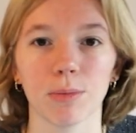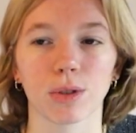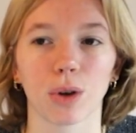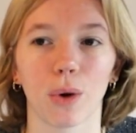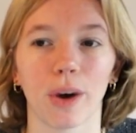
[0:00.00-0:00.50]

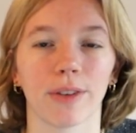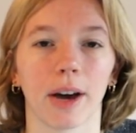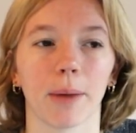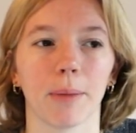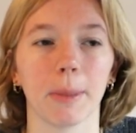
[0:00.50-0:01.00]
So if
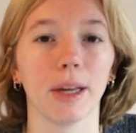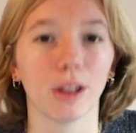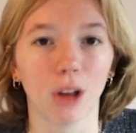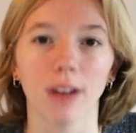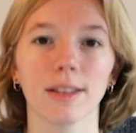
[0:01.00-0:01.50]
I may be
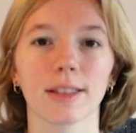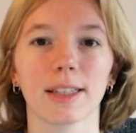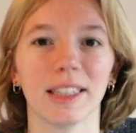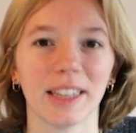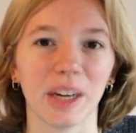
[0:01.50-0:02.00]

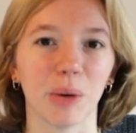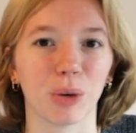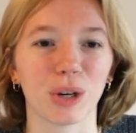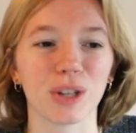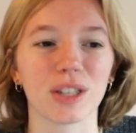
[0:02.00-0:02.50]
lost in
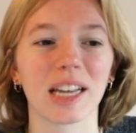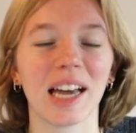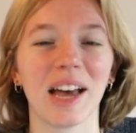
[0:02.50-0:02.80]
words